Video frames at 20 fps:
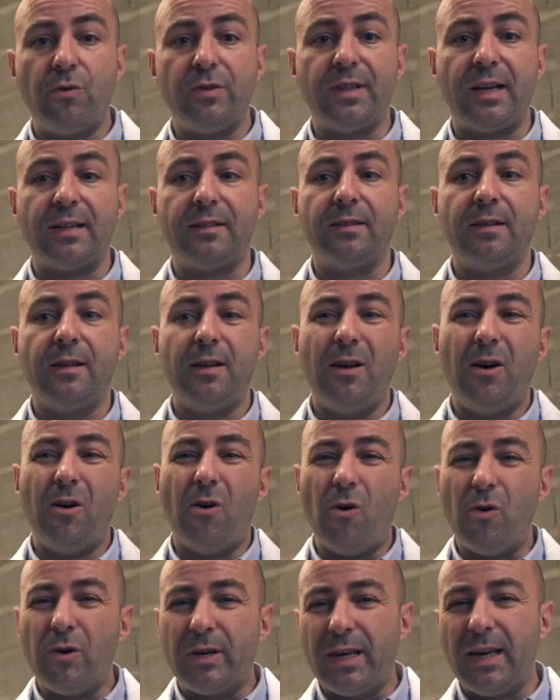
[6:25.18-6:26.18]
that,
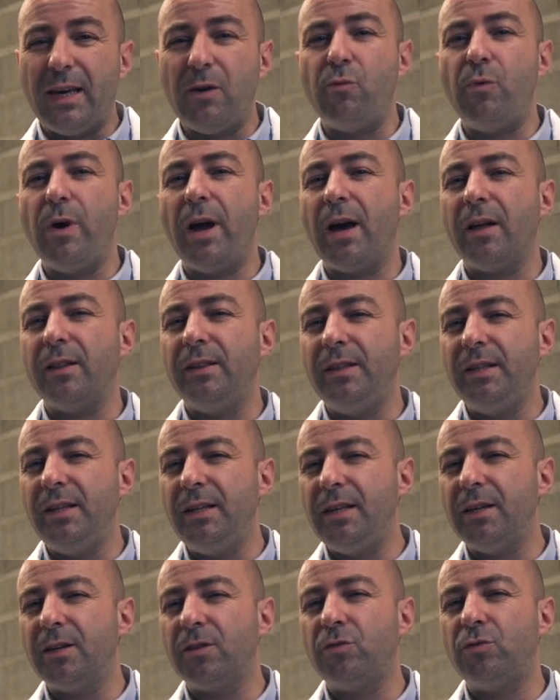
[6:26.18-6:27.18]
okay, we are
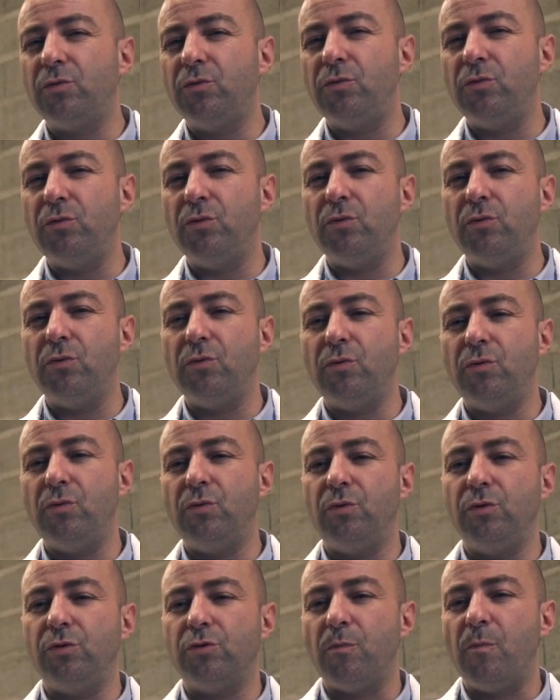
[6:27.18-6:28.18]
near
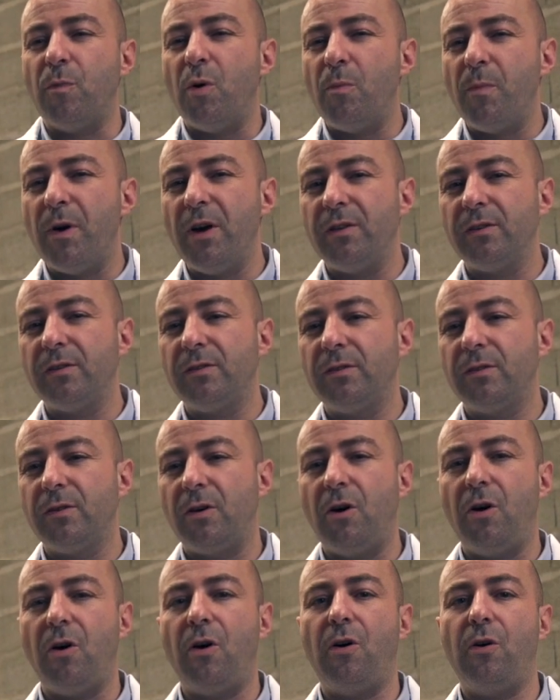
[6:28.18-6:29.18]
to the moment,
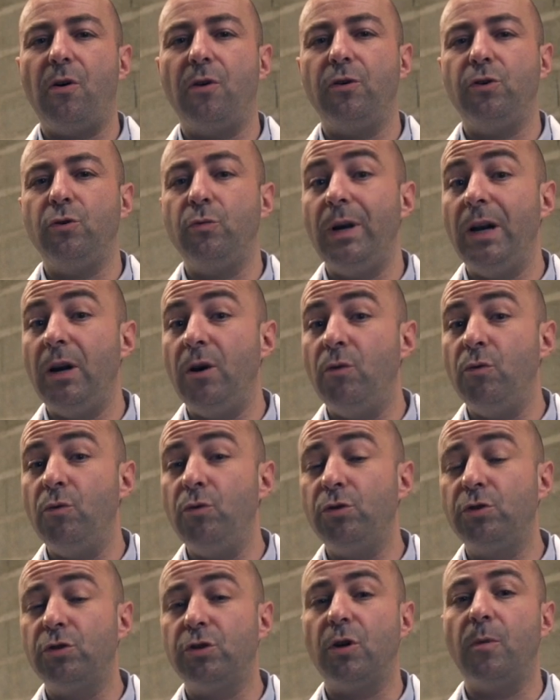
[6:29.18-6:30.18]
or you will
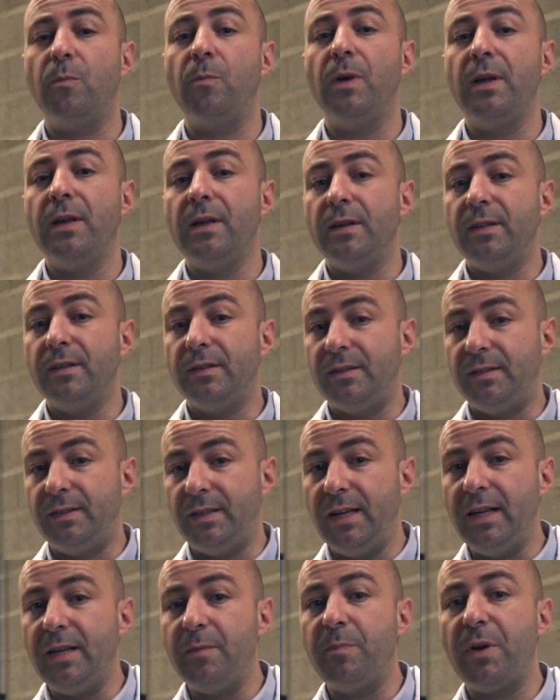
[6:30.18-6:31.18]
lose some
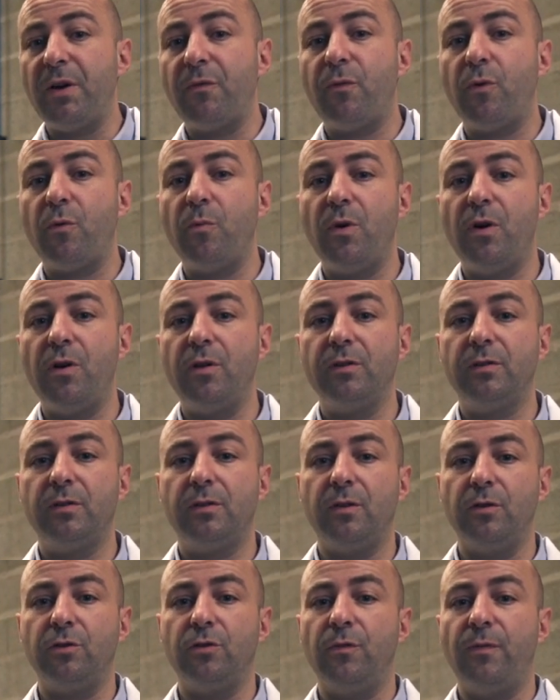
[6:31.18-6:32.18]
sealing performance,
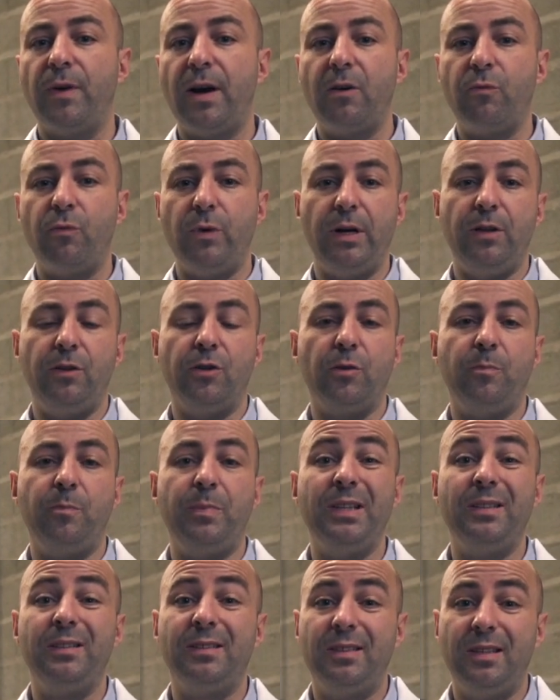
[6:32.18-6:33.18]
the valve will not be
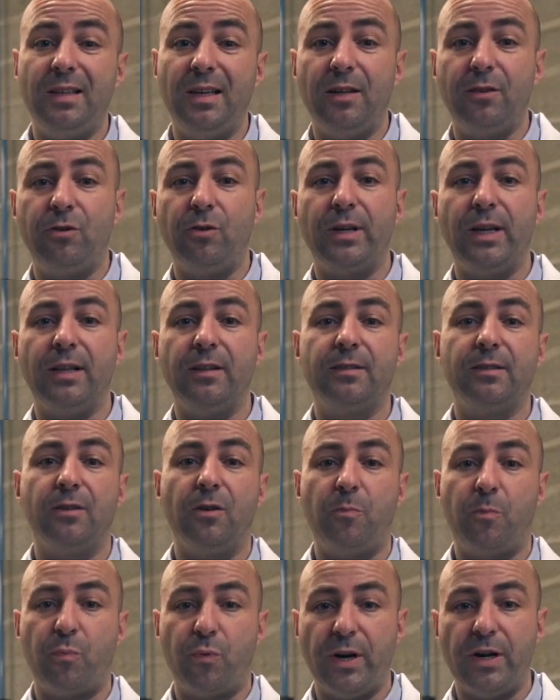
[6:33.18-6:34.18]
sealed against
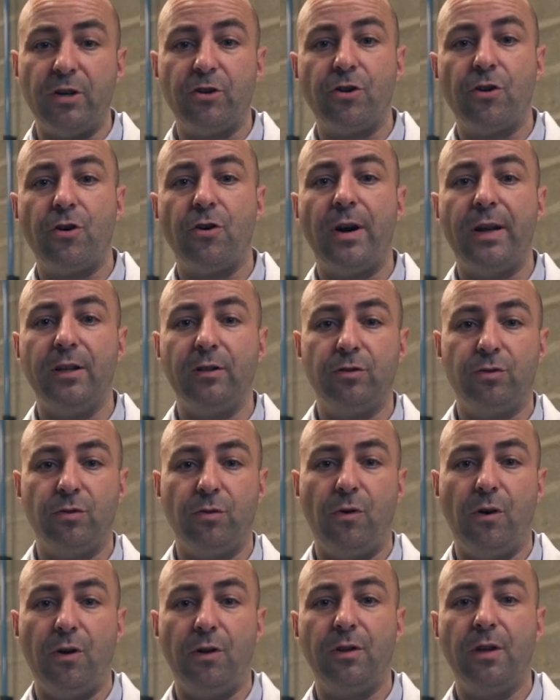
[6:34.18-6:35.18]
pressure and so
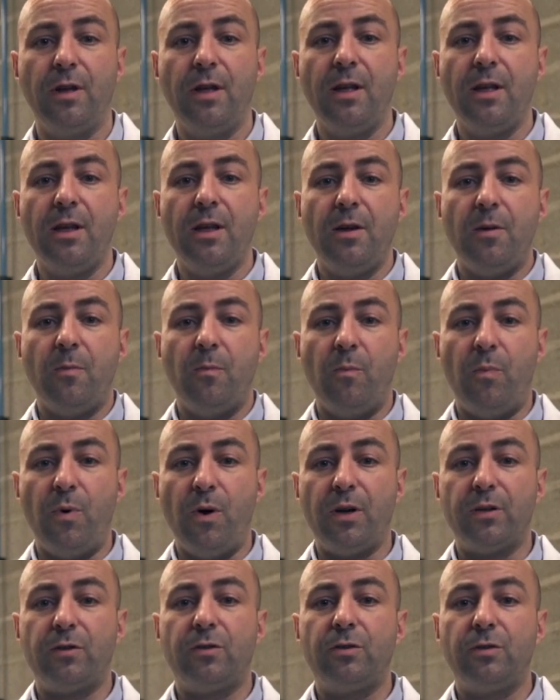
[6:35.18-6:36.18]
on,
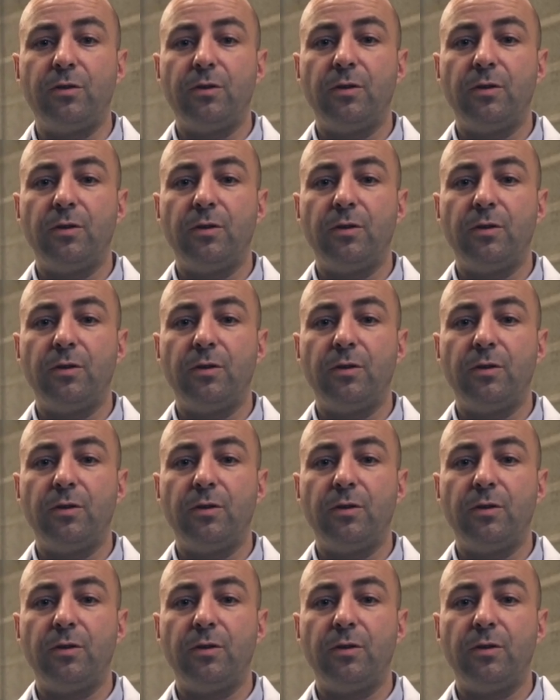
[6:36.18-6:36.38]
but